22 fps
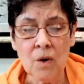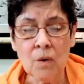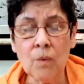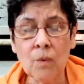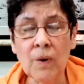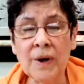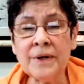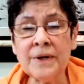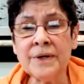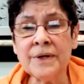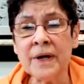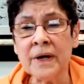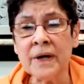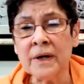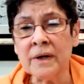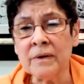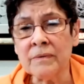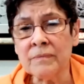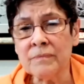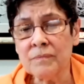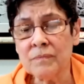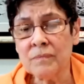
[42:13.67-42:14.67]
One
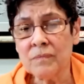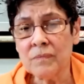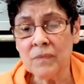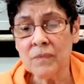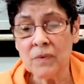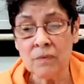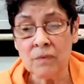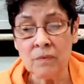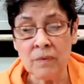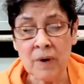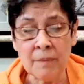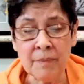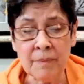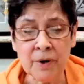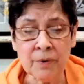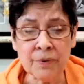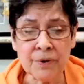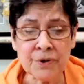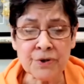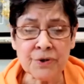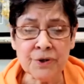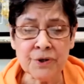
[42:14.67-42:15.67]
day,
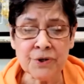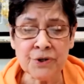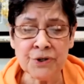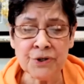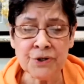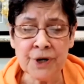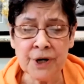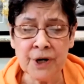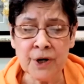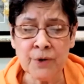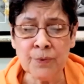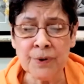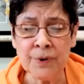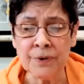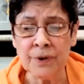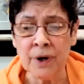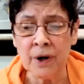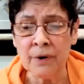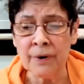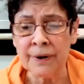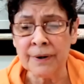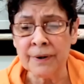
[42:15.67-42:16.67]
Ramakrishna shared with
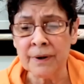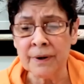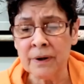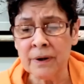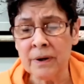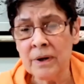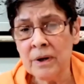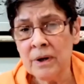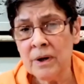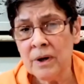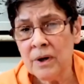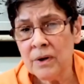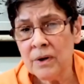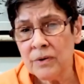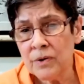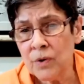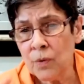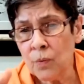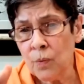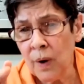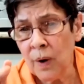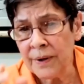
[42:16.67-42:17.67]
Naren
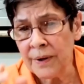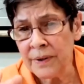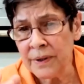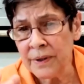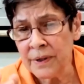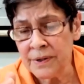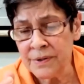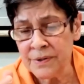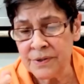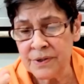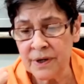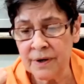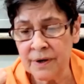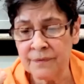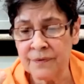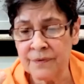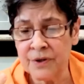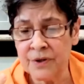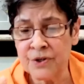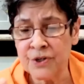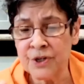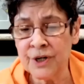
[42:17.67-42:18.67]
the oneness of
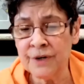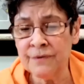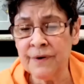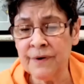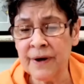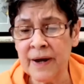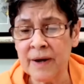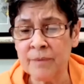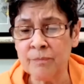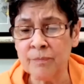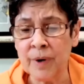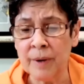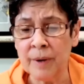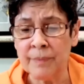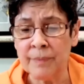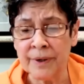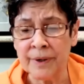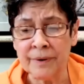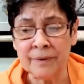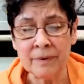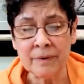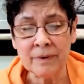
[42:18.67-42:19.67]
the Jiva and
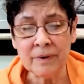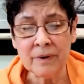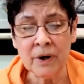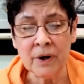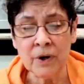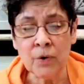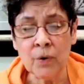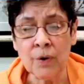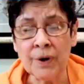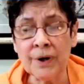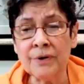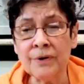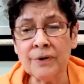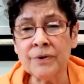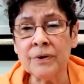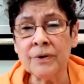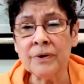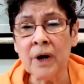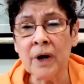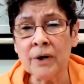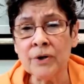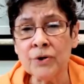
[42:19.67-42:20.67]
Brahman according to
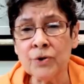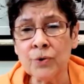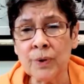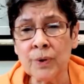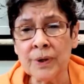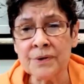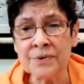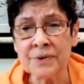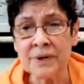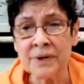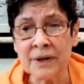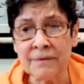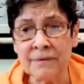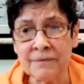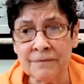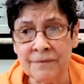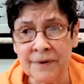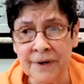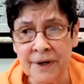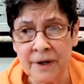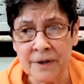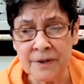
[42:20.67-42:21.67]
non-dualistic
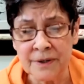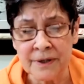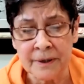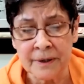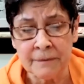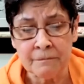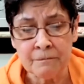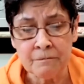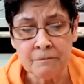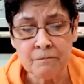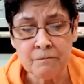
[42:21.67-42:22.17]
Vedanta.